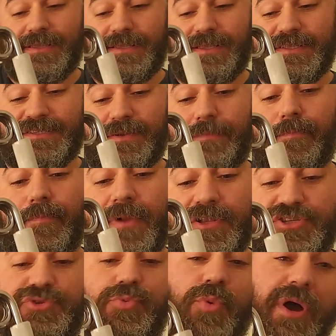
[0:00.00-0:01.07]
is
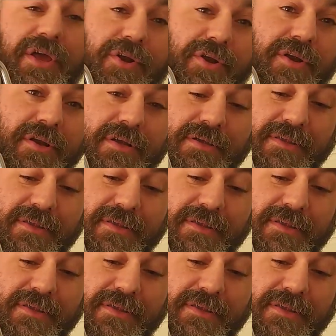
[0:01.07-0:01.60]
much wider